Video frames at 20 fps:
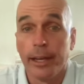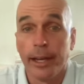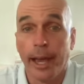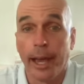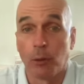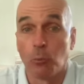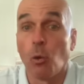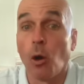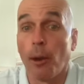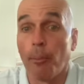
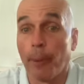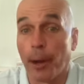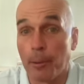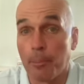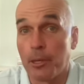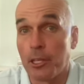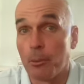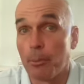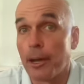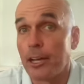and what might
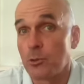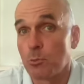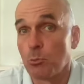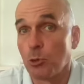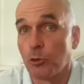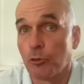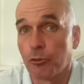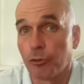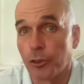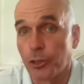be the best
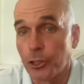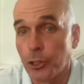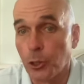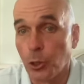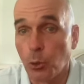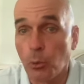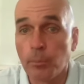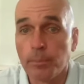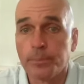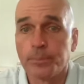move for you.